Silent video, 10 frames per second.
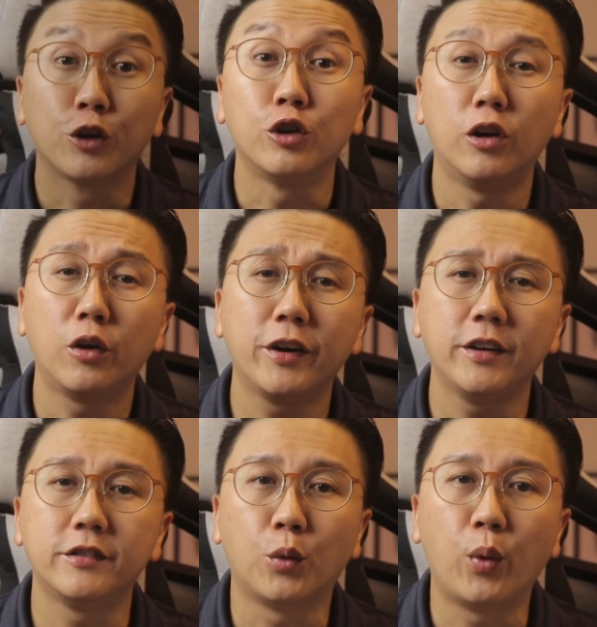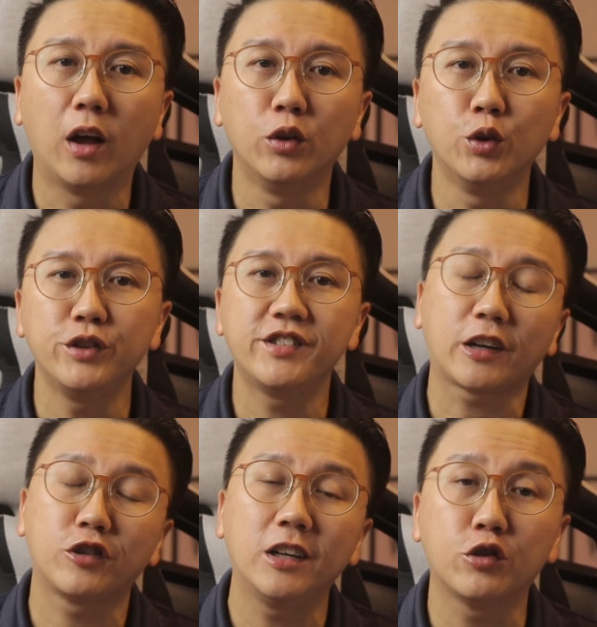Gonorrhea is a well-known
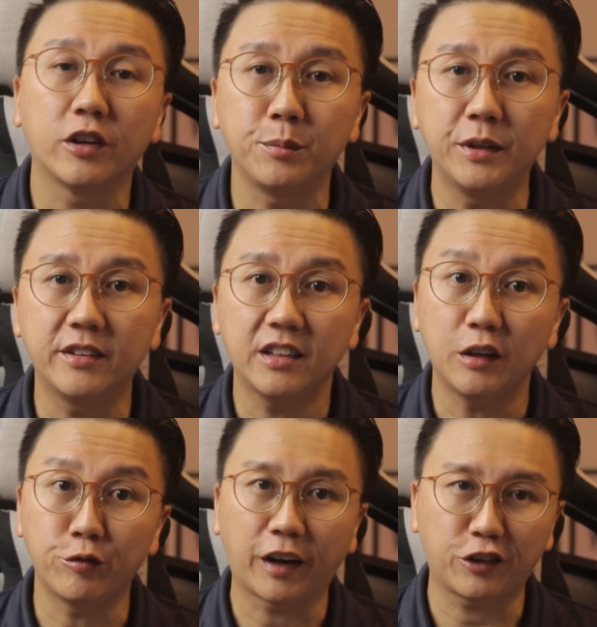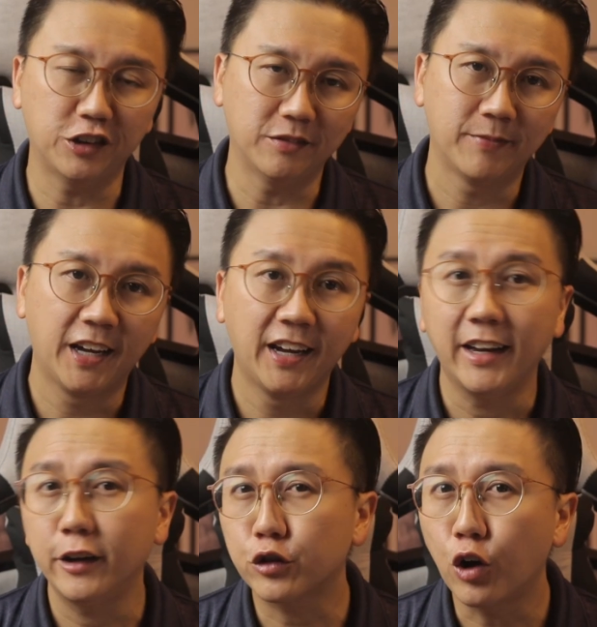sexually transmitted infection.
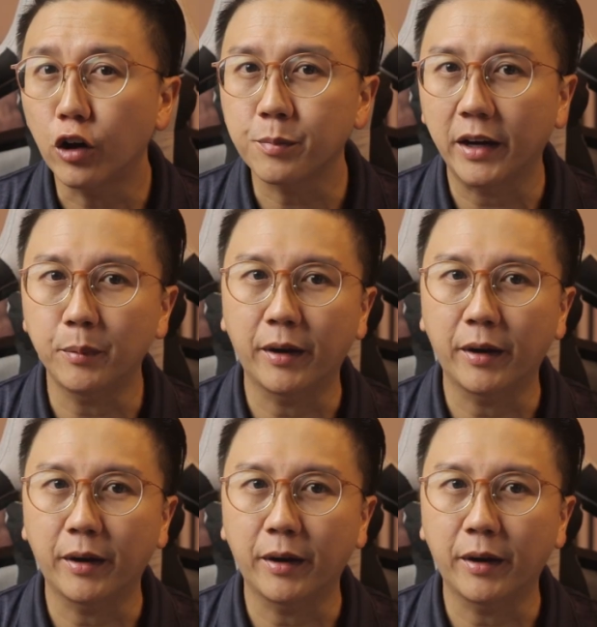It is caused by the